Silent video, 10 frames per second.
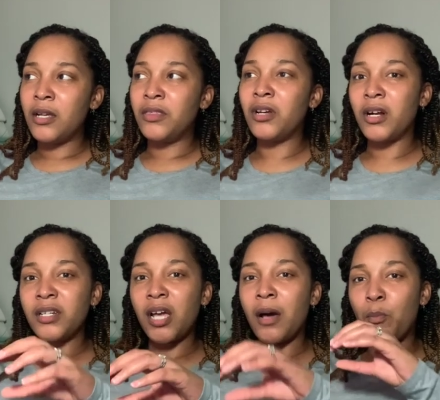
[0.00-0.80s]
there are
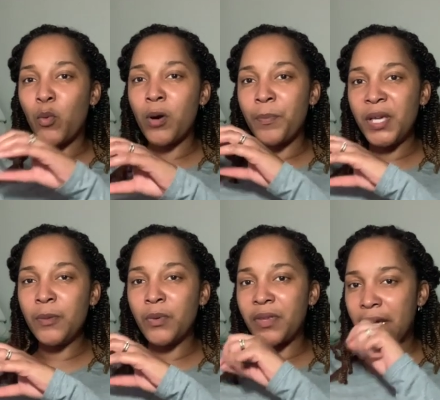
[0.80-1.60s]
not more
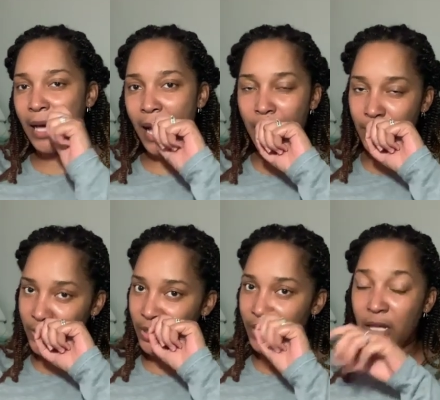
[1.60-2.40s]
people that God are
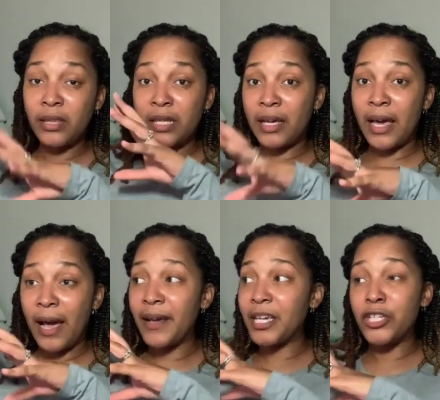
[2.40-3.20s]
that
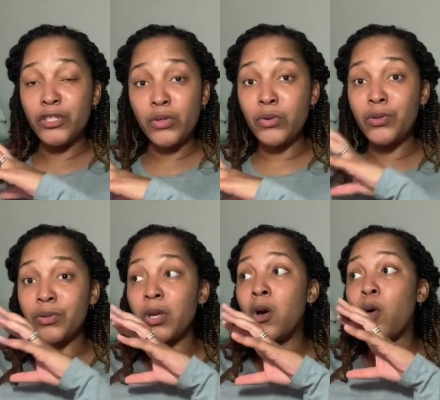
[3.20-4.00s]
God can use
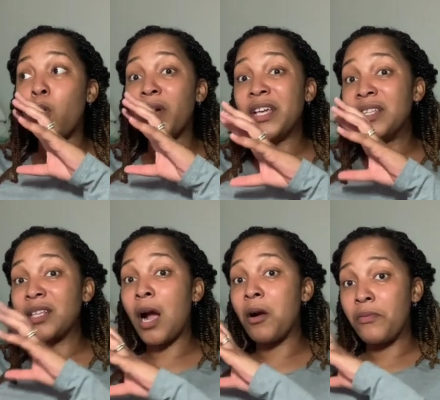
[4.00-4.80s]
or He is
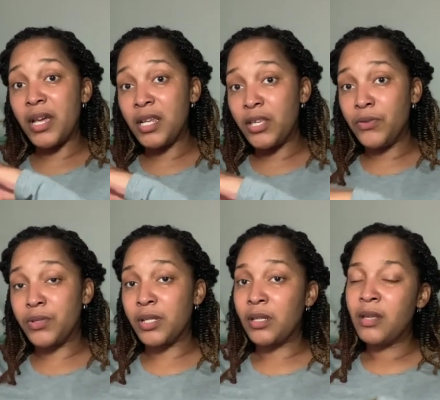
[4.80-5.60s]
already
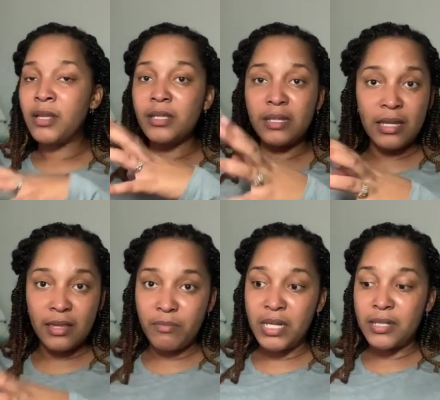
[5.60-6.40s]
using to get
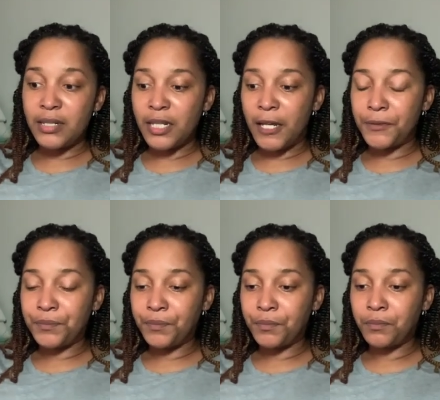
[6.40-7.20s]
the message out.
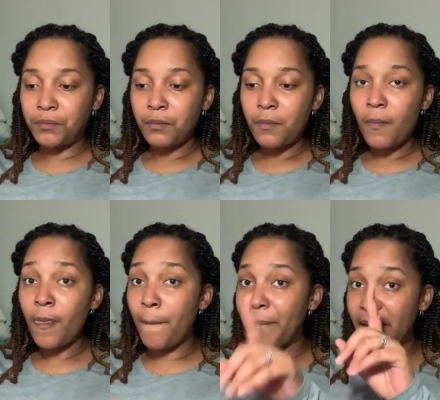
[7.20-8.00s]

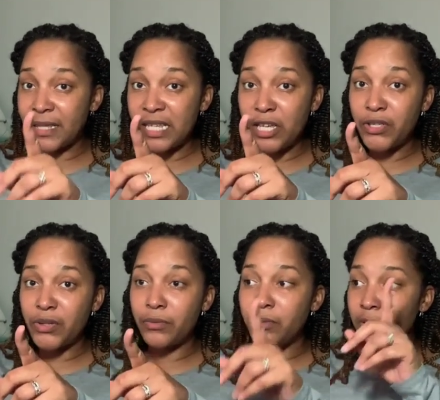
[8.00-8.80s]
But I tell
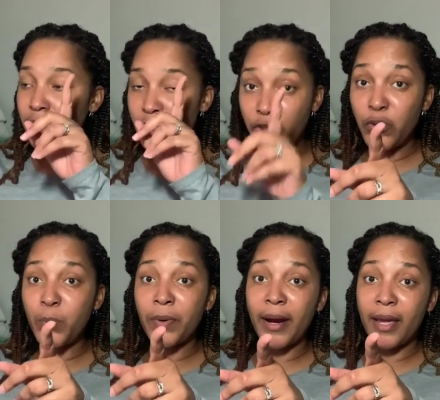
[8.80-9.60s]
you, you
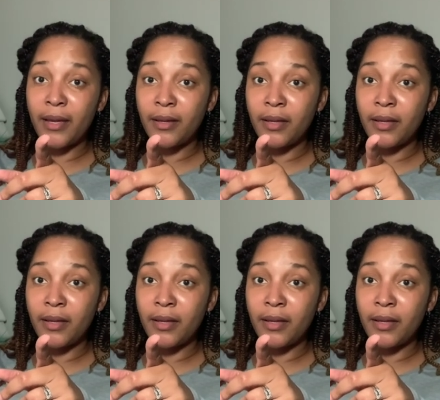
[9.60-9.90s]
pray